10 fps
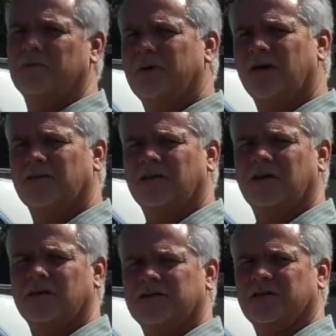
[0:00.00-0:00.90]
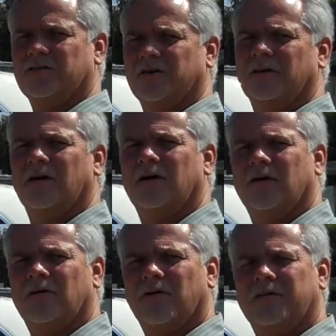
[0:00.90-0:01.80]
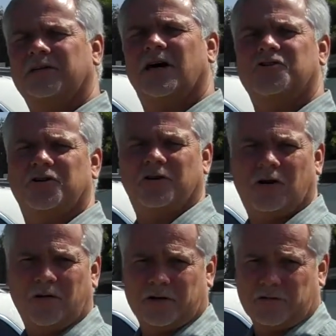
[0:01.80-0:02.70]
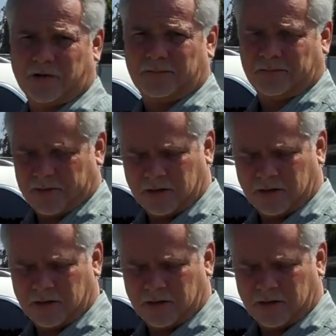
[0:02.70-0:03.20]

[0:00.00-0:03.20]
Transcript: but better than keyless entry, we have a touch and go entry.